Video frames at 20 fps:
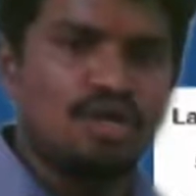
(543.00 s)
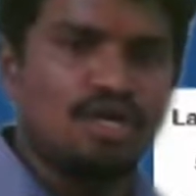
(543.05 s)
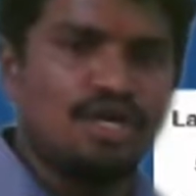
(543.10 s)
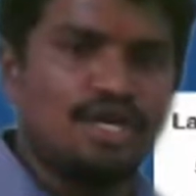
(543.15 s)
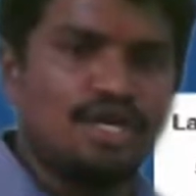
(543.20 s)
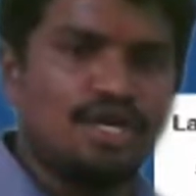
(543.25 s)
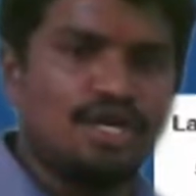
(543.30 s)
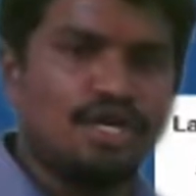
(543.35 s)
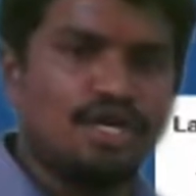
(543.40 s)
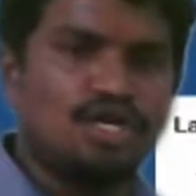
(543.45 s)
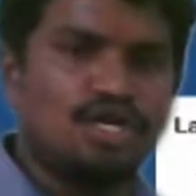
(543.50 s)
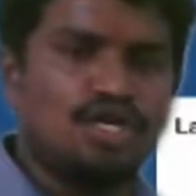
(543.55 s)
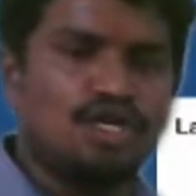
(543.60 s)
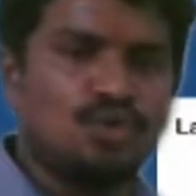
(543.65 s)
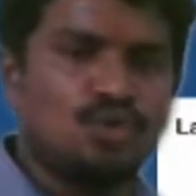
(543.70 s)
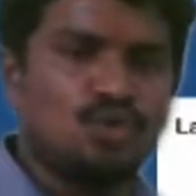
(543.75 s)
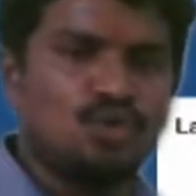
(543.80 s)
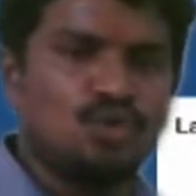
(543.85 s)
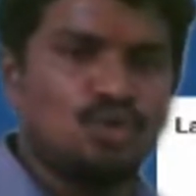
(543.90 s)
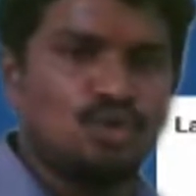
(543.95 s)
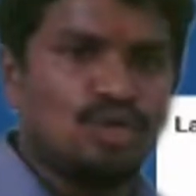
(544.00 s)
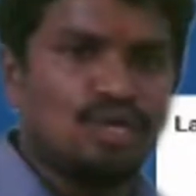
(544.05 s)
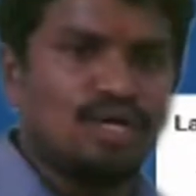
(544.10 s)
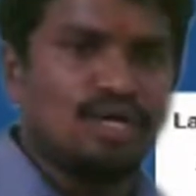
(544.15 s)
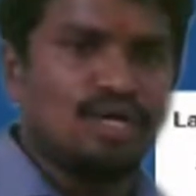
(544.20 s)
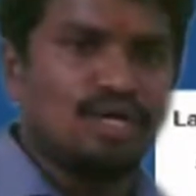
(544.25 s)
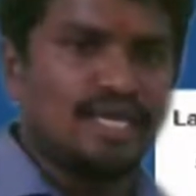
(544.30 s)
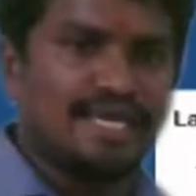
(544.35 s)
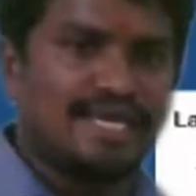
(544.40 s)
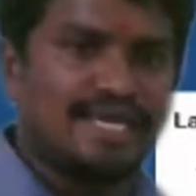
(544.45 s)
in order to
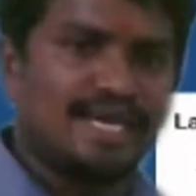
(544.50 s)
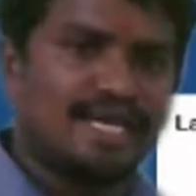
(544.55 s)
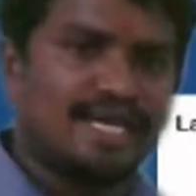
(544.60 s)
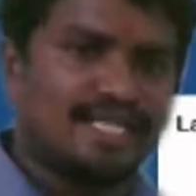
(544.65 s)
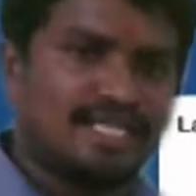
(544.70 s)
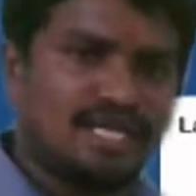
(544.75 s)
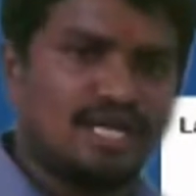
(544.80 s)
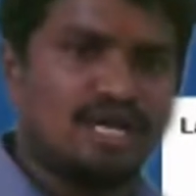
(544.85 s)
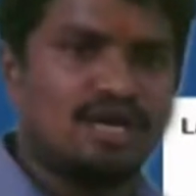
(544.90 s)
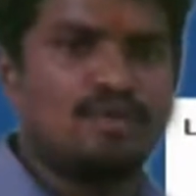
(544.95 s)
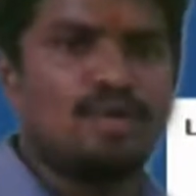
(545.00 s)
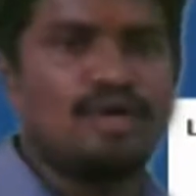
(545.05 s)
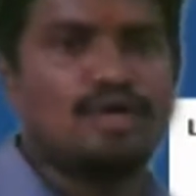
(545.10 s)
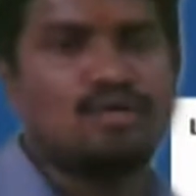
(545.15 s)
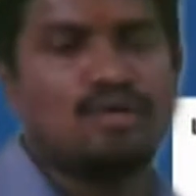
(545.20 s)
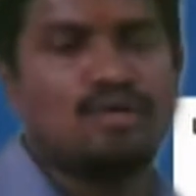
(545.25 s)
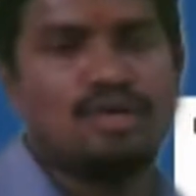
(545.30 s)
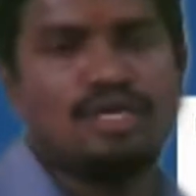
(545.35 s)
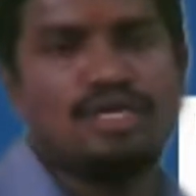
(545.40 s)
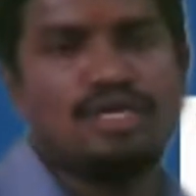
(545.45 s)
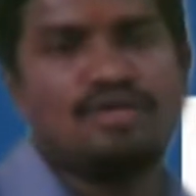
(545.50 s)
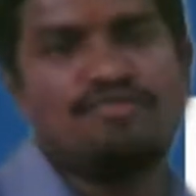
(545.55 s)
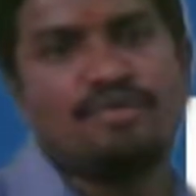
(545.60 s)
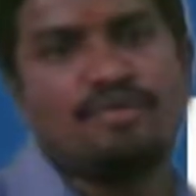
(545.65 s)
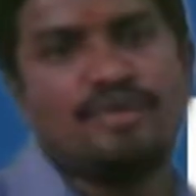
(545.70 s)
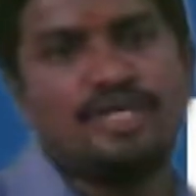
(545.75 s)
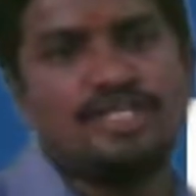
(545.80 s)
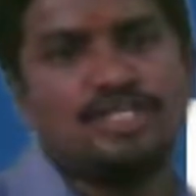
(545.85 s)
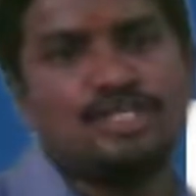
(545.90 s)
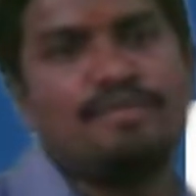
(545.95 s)
gather our
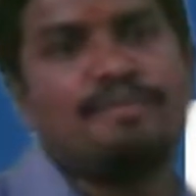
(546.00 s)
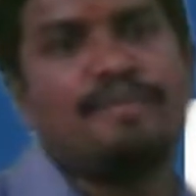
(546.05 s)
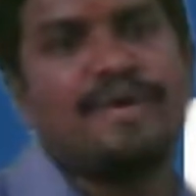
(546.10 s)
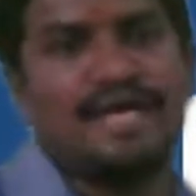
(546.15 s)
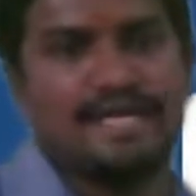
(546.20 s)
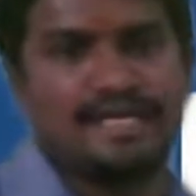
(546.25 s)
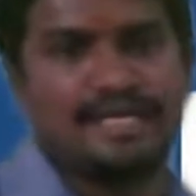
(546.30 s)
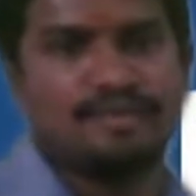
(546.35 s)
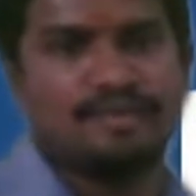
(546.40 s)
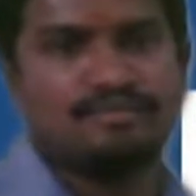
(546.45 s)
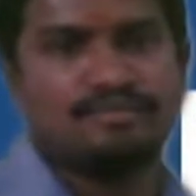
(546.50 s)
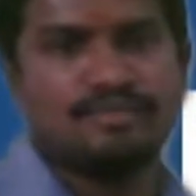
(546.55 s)
information back.